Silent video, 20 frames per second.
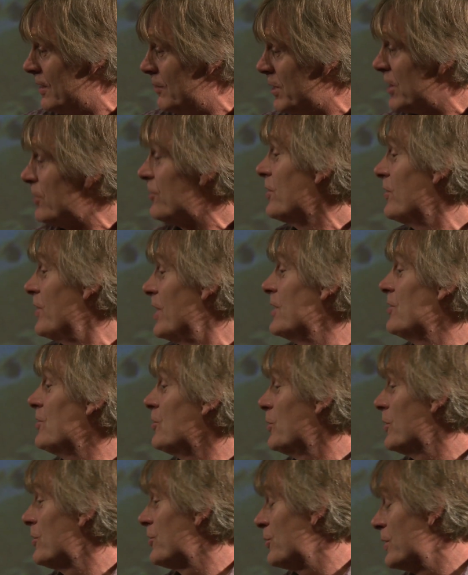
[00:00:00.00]
because the danger
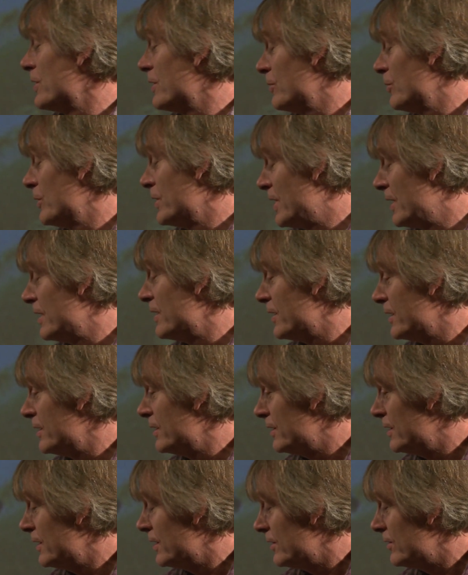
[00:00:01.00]
was with
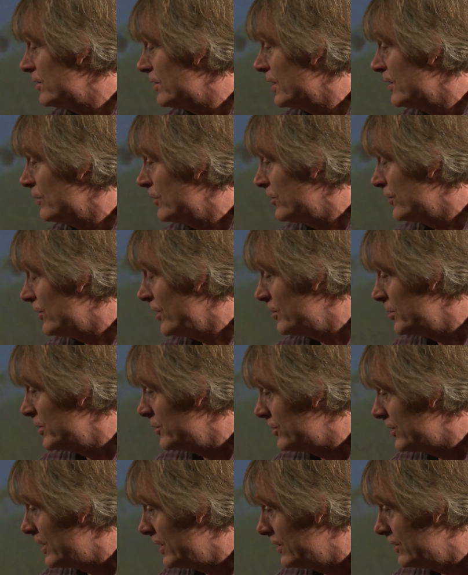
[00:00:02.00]
it that which Toby
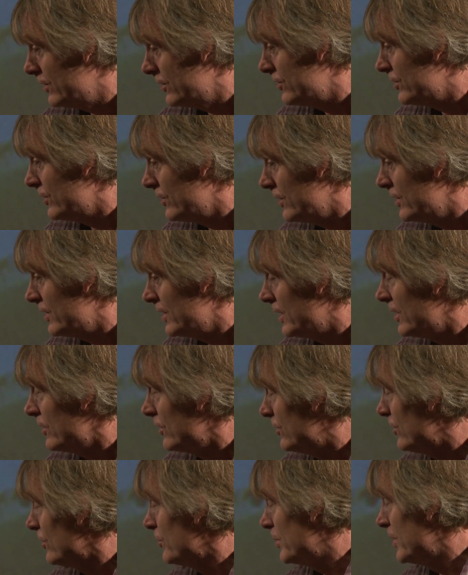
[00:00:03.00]
was keen not to, that he
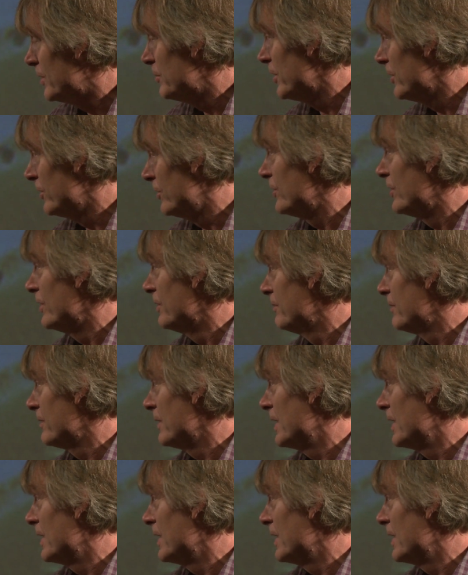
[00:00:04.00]
could just be a monster,